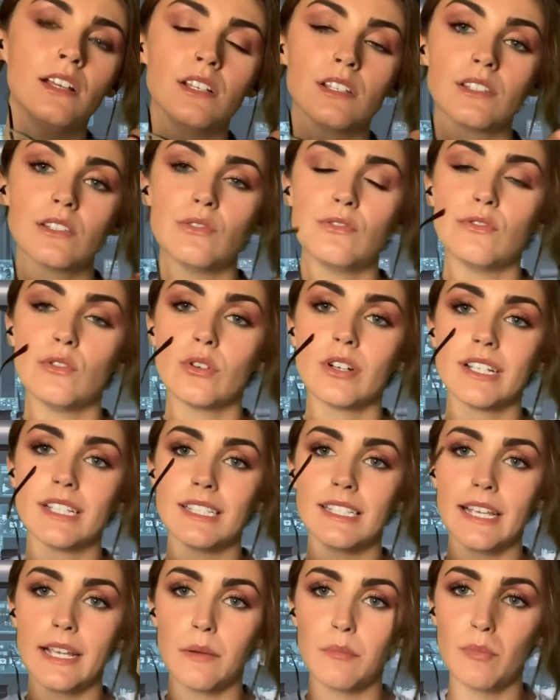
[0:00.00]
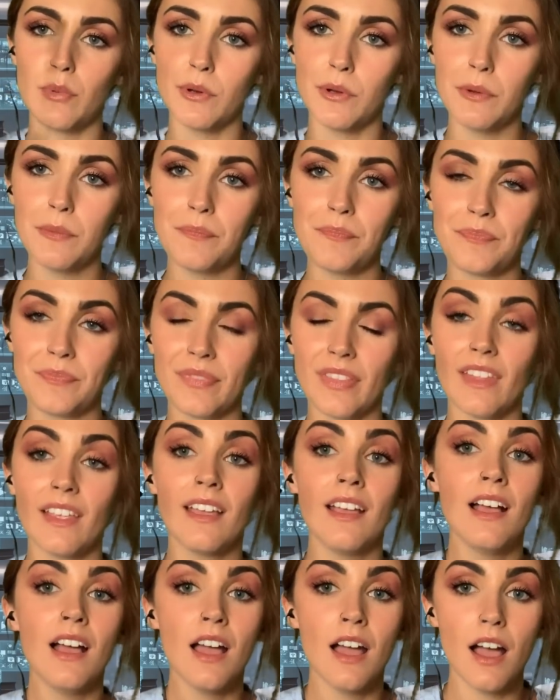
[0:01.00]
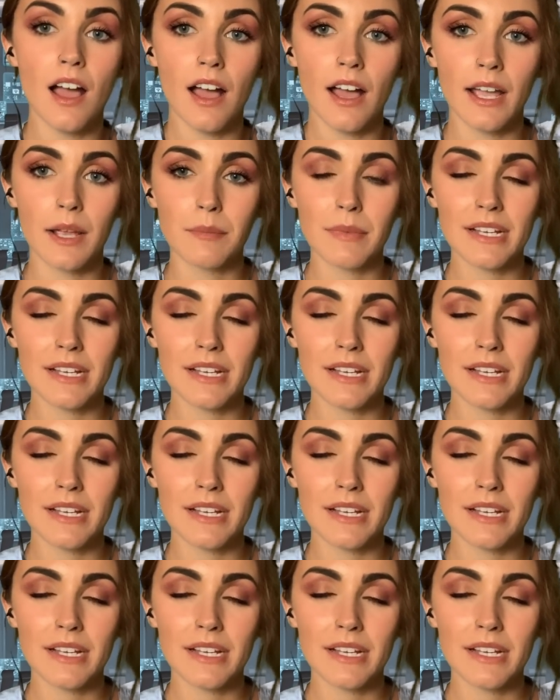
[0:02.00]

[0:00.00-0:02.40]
So for example, I